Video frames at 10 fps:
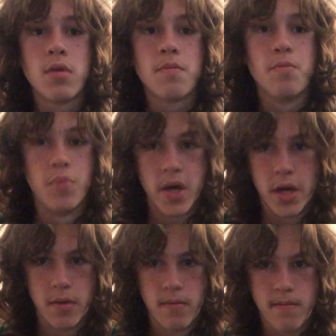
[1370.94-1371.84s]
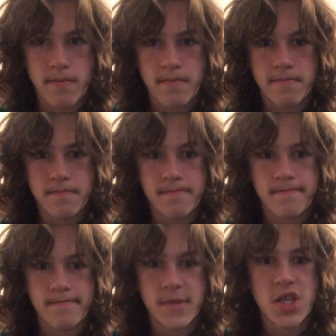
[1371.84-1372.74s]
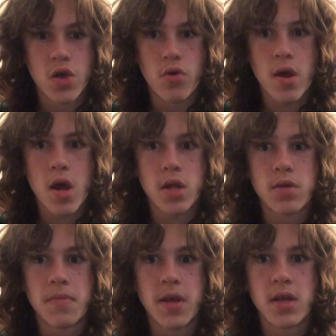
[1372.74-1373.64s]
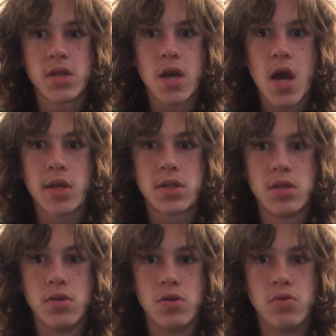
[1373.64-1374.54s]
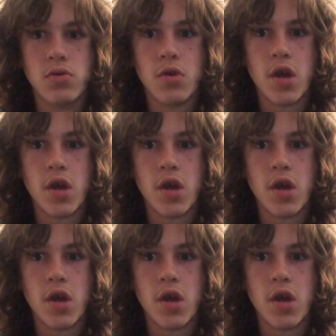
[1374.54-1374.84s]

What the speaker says: But, so I got some things I got to do,